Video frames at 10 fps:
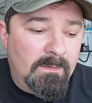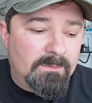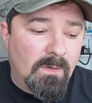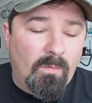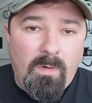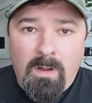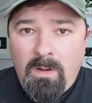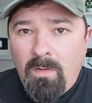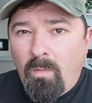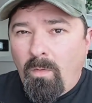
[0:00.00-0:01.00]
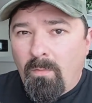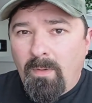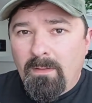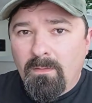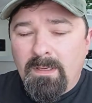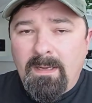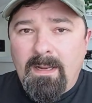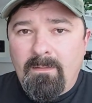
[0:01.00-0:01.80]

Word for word: So what are we looking at